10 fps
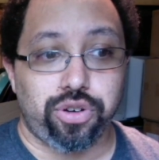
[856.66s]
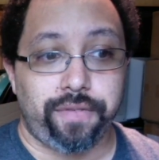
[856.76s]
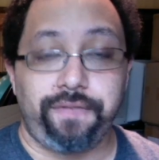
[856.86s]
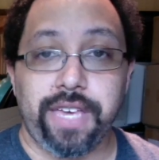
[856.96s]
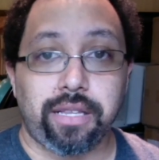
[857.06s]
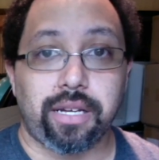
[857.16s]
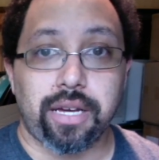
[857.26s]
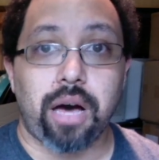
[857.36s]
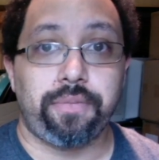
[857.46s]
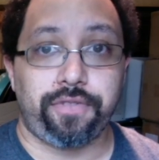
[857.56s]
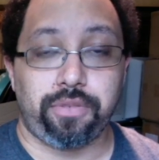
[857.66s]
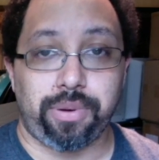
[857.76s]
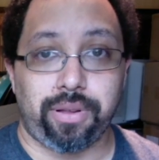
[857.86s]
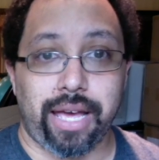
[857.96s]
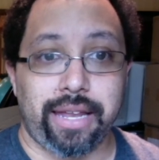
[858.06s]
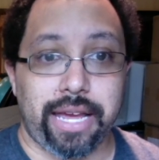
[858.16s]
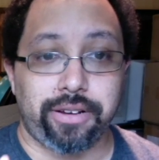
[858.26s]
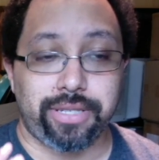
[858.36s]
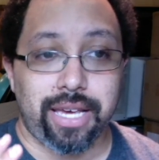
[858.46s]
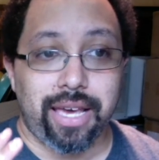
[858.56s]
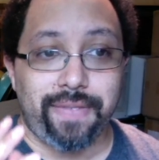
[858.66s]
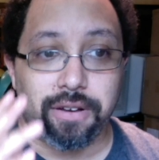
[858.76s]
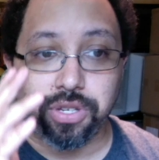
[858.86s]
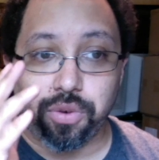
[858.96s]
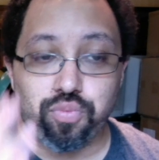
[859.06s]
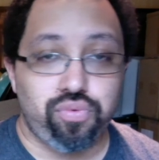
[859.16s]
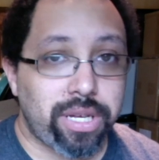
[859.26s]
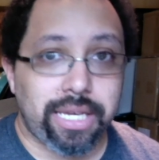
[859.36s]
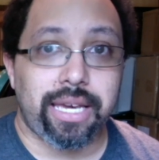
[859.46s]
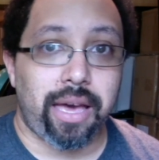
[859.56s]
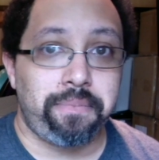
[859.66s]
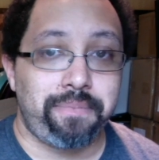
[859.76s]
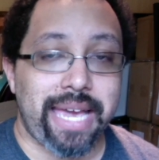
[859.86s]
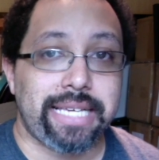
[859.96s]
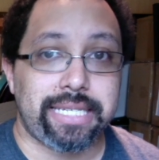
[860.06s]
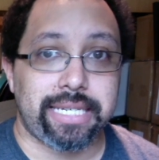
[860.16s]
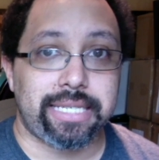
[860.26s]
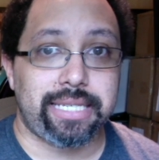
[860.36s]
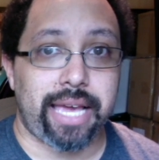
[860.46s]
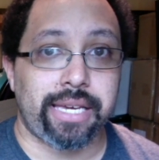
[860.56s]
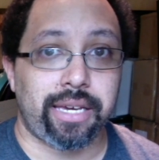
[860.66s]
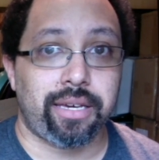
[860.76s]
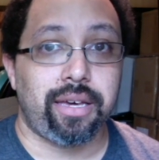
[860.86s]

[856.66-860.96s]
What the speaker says: feel uncomfortable. And there's a really amazing saying